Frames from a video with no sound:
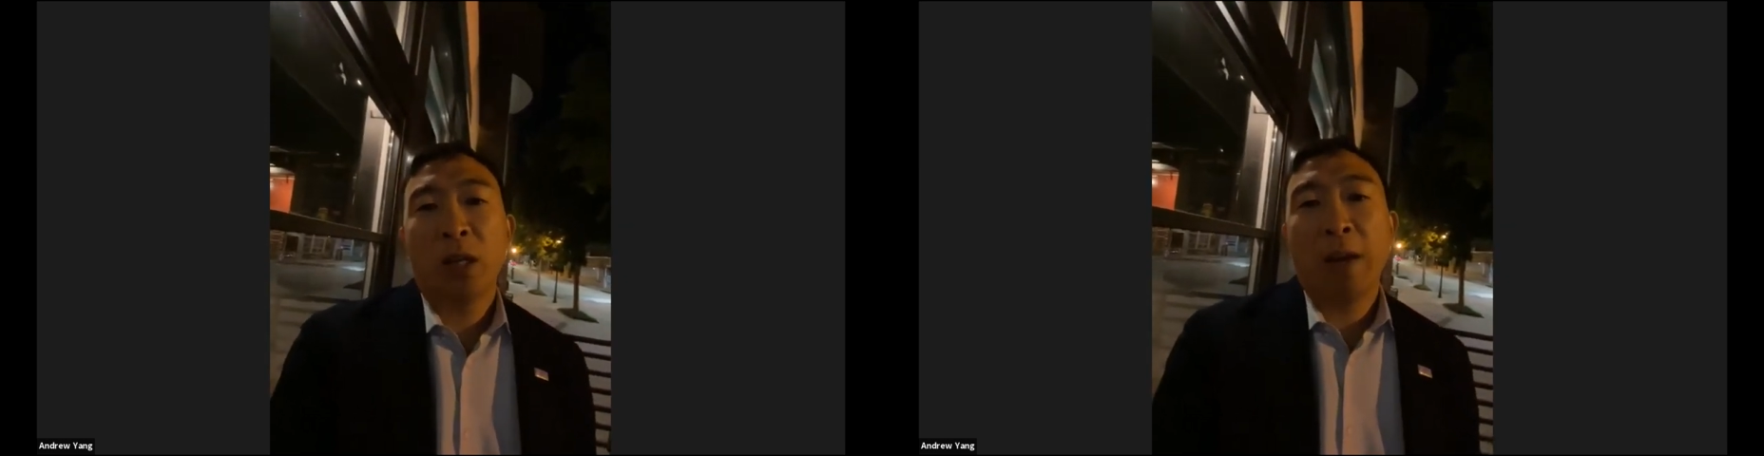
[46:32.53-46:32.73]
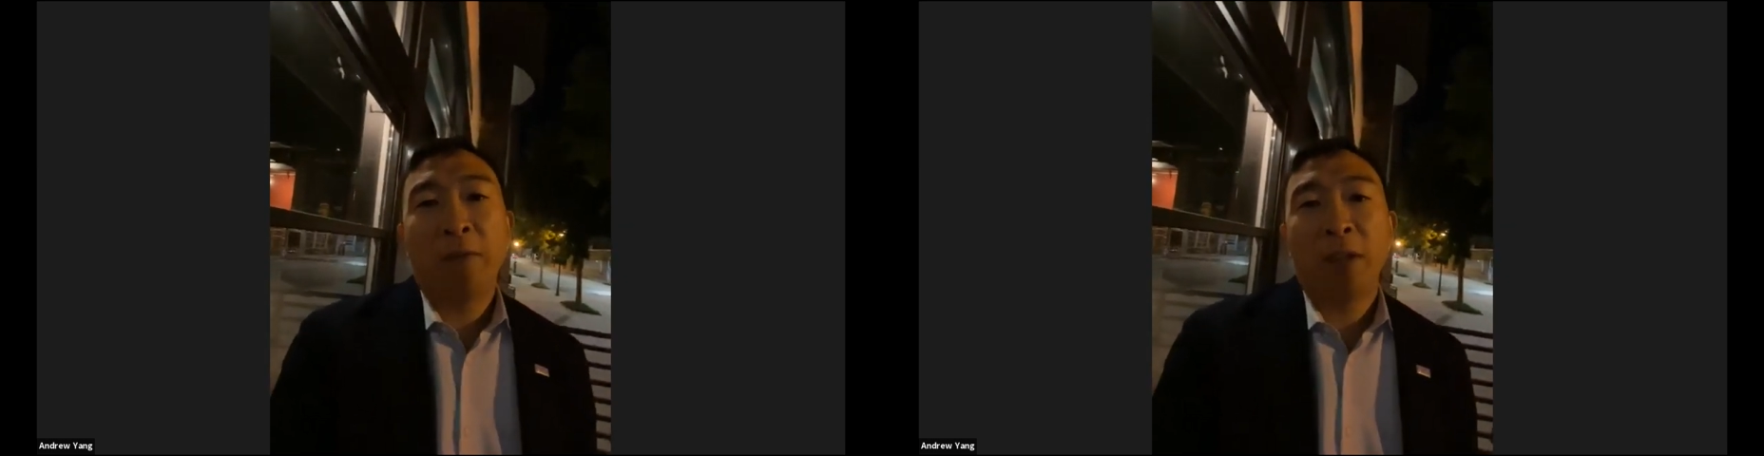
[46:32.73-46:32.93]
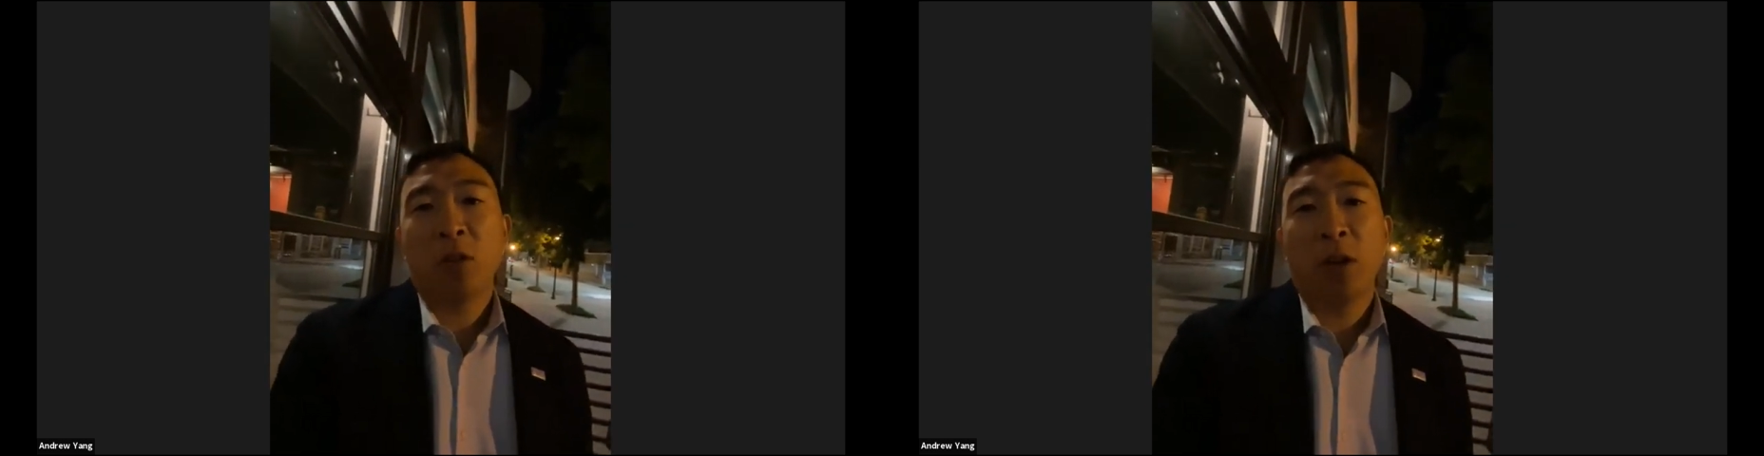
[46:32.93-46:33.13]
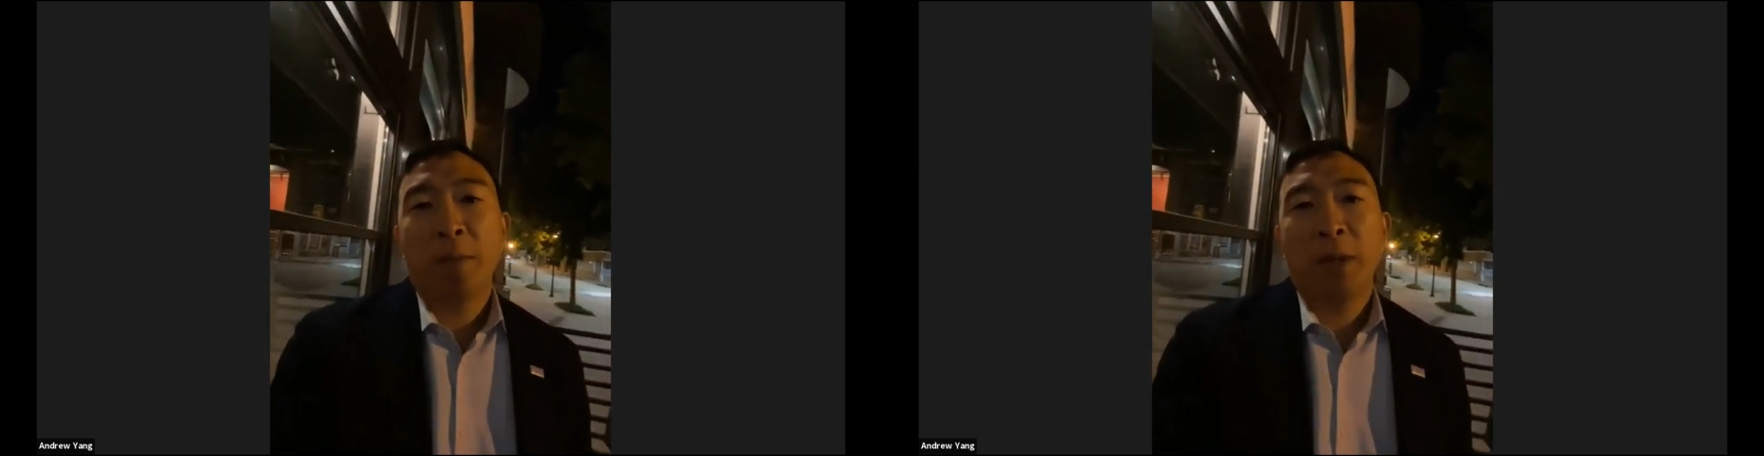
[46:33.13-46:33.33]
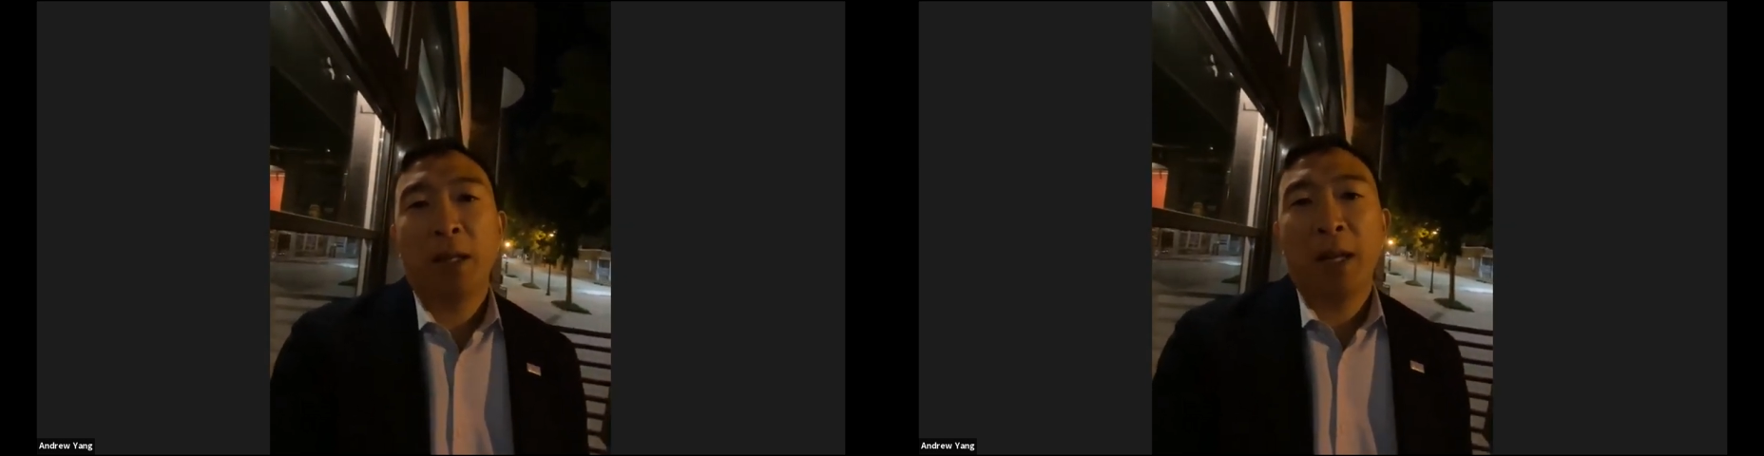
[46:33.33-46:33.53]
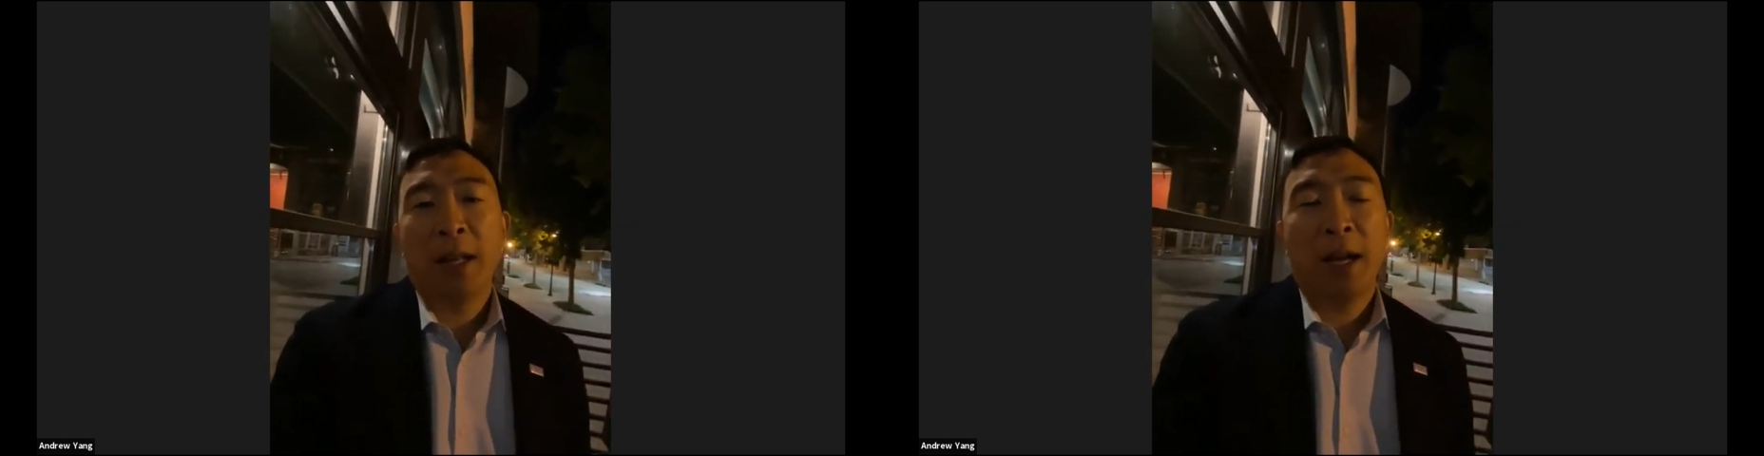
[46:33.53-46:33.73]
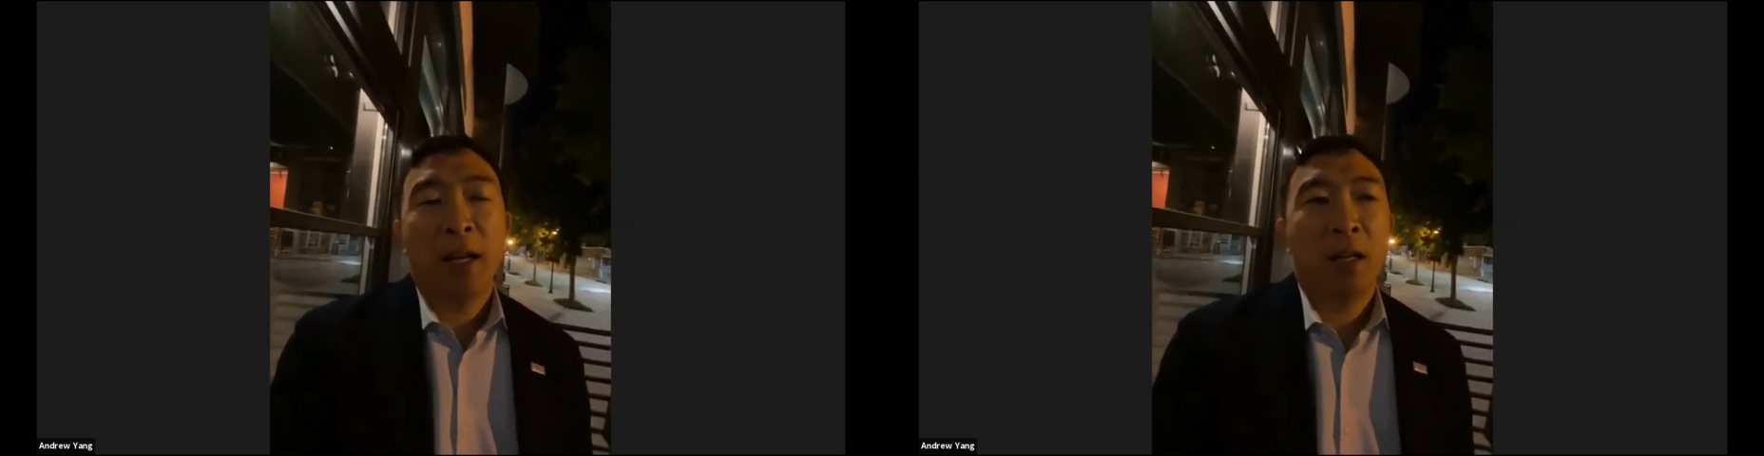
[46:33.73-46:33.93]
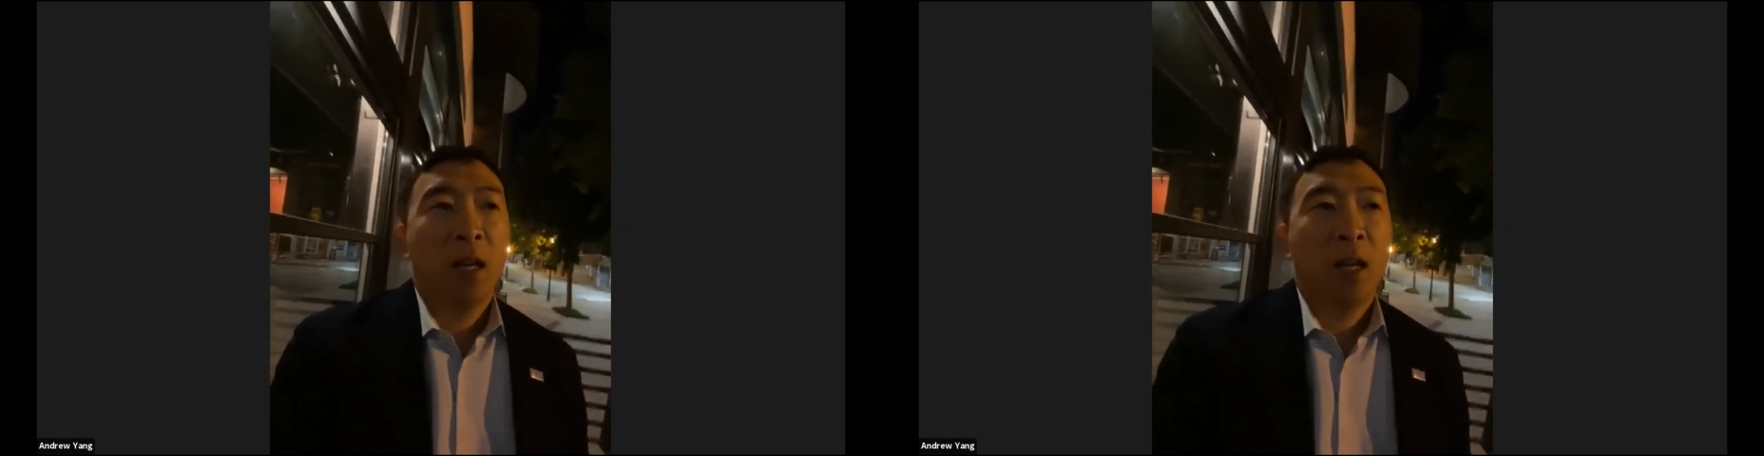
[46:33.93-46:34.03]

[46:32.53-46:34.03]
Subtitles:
definitely try and build on that.